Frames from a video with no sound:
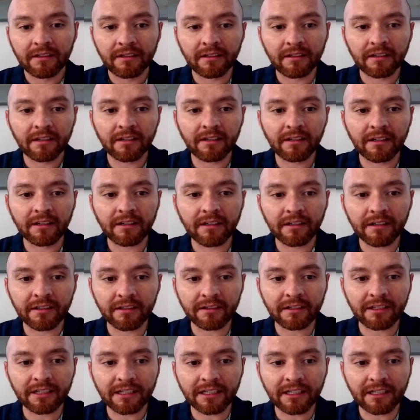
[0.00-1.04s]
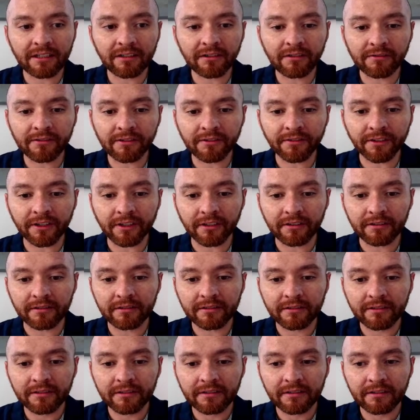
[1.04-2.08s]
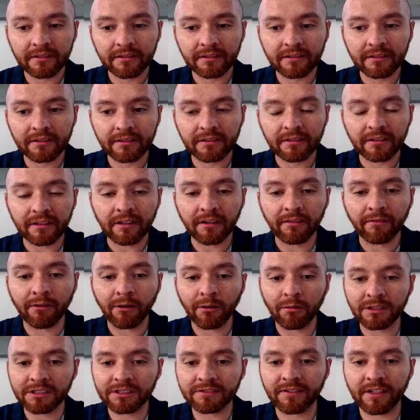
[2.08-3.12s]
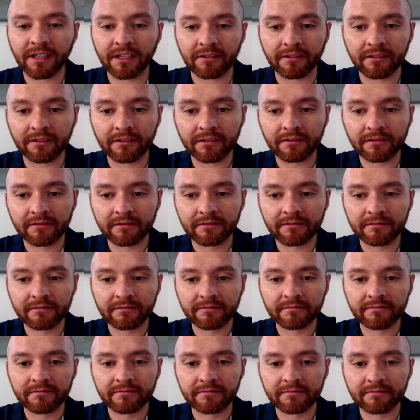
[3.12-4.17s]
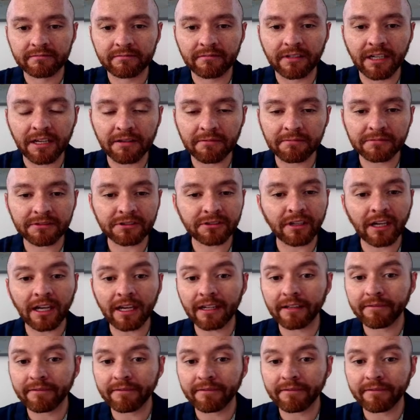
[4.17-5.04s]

Here you can get an overview of what was found, right? So